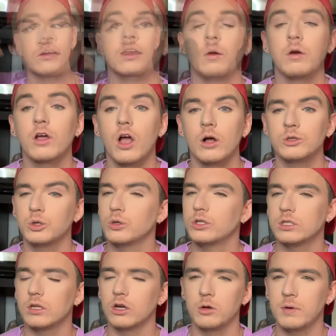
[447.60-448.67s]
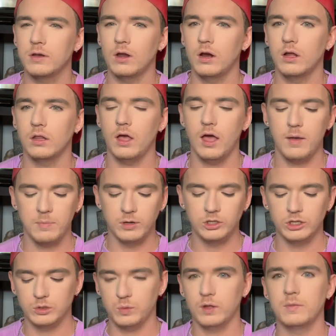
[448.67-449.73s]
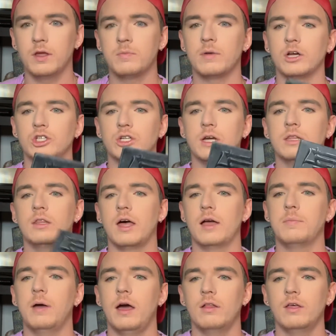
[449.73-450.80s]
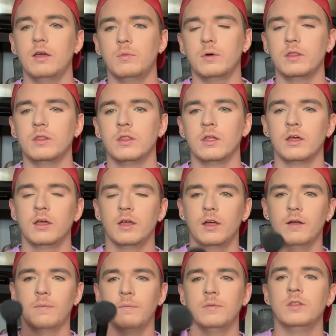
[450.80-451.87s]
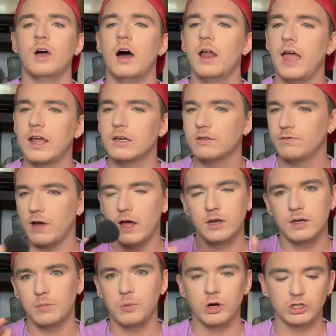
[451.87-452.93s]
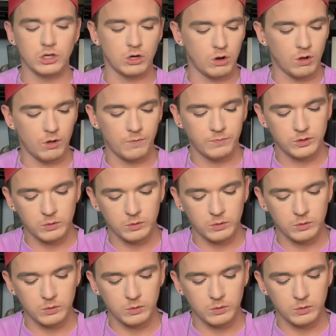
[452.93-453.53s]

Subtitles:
Now we're gonna contour just a little bit, not a lot, but just with my Shade and Light palette with not a defined brush at all.